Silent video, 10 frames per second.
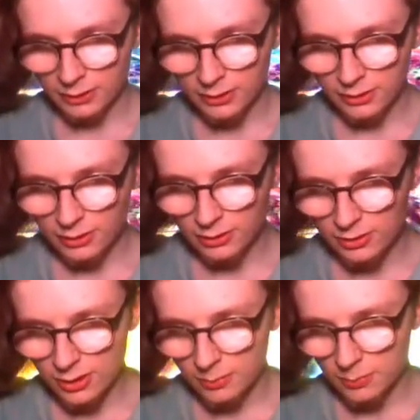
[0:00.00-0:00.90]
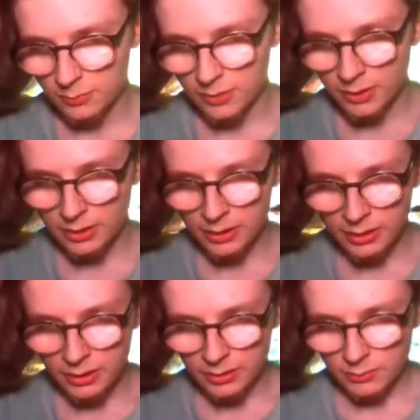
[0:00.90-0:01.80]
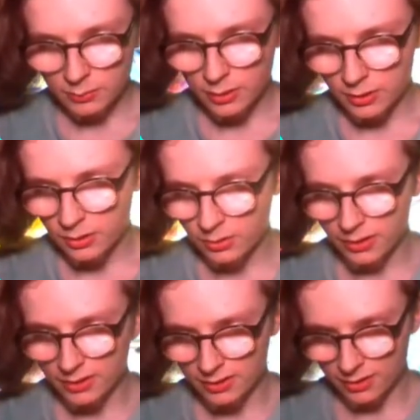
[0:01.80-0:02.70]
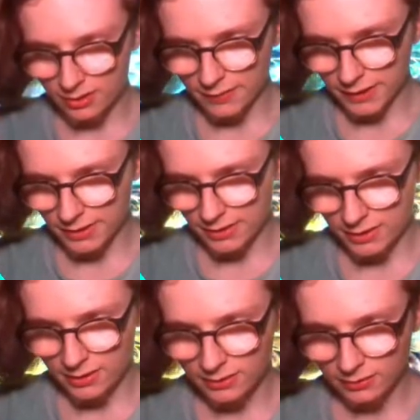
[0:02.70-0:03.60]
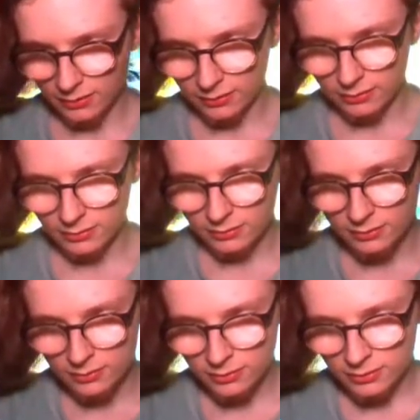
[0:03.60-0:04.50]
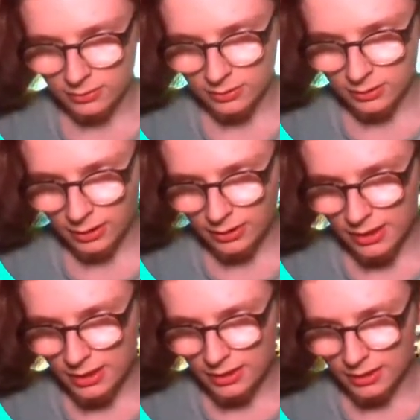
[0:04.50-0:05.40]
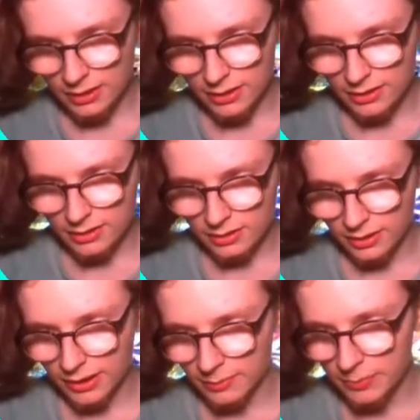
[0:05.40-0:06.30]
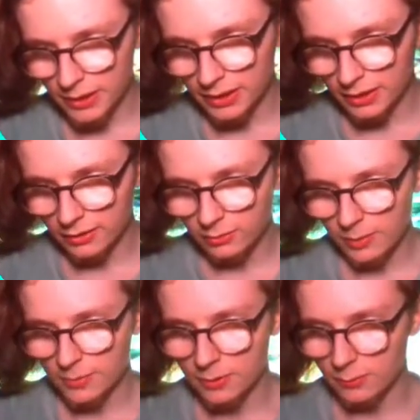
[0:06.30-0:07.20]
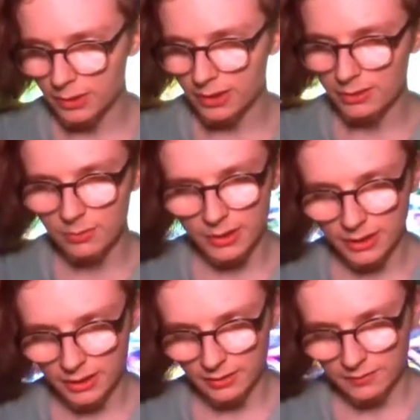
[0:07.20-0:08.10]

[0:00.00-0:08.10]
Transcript: He looks up with annoyance on his face. I take it he doesn't like being interrupted when he's reading.